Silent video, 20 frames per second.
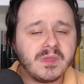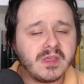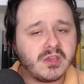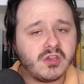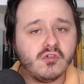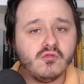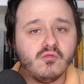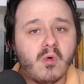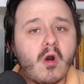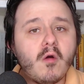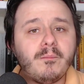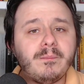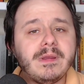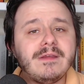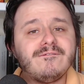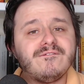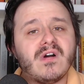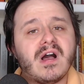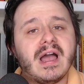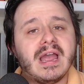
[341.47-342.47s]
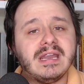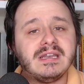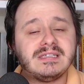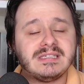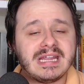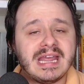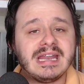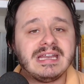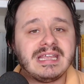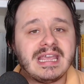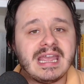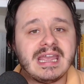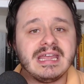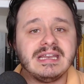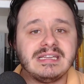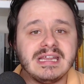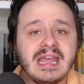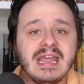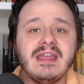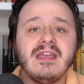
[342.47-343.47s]
you won't be fined $10,000 a
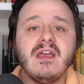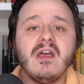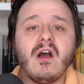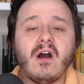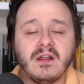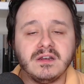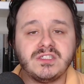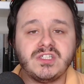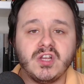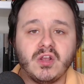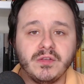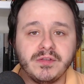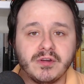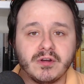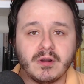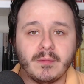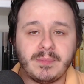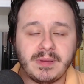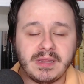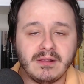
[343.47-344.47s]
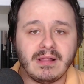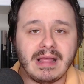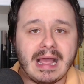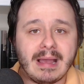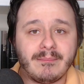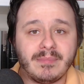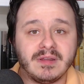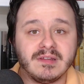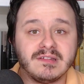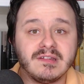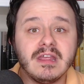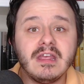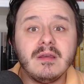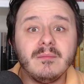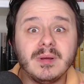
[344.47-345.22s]
day until your appeal happens.